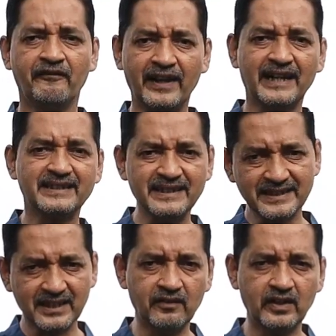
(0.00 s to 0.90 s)
whereas his
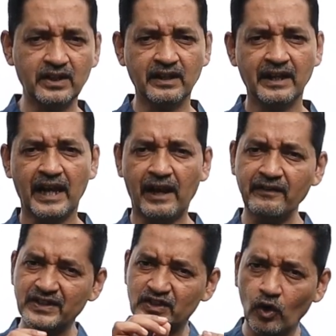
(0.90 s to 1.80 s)
servant,
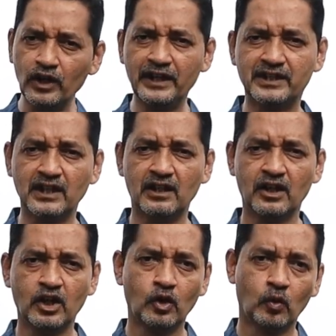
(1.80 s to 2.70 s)
having so little,
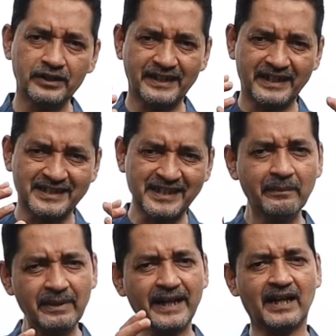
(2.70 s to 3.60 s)
was
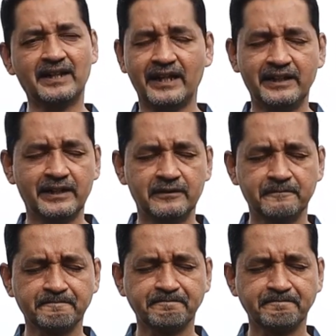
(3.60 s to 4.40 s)
extremely contented.